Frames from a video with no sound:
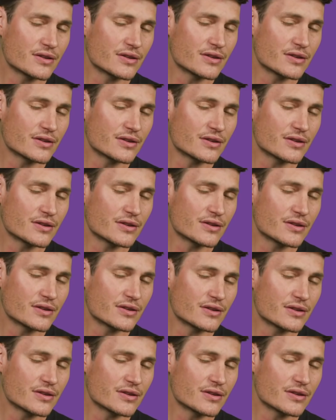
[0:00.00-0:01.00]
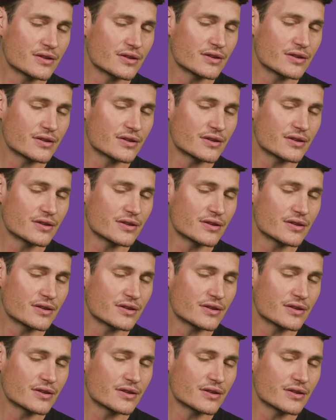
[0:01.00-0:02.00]

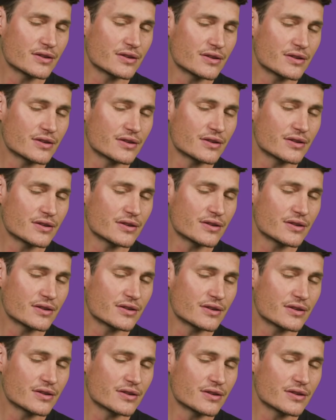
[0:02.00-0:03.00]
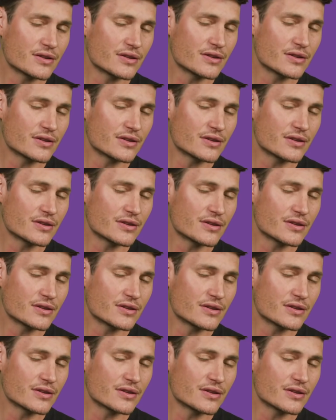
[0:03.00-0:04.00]

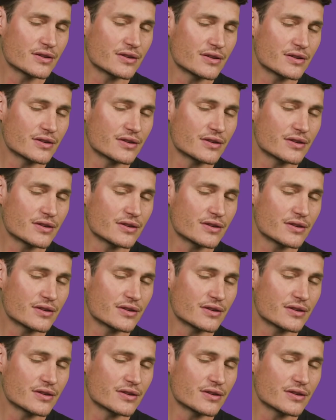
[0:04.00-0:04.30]
[no speech]